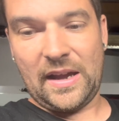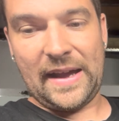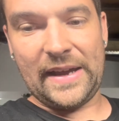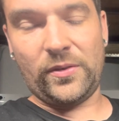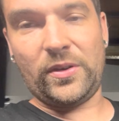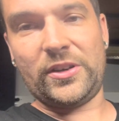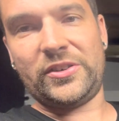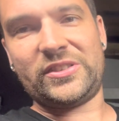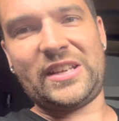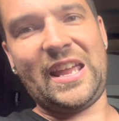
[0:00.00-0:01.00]
I don't
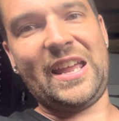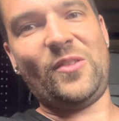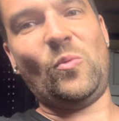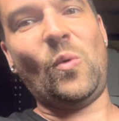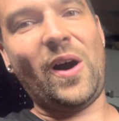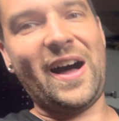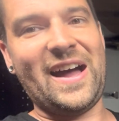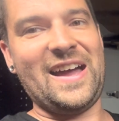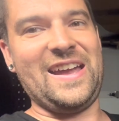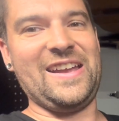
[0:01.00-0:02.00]
understand
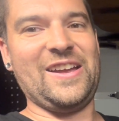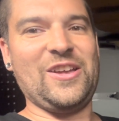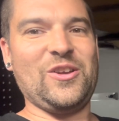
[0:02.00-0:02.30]
why,